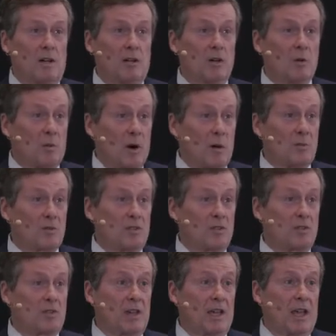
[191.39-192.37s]
good
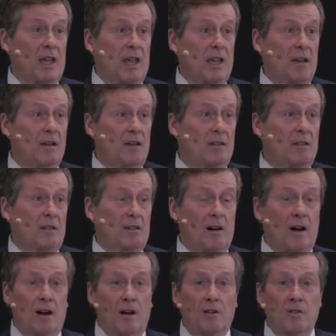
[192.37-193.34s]
purposes. And there
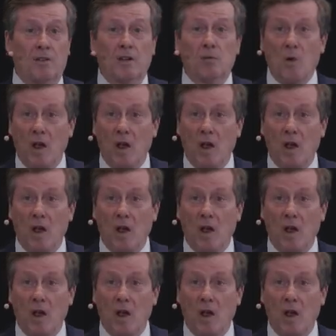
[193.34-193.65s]
are the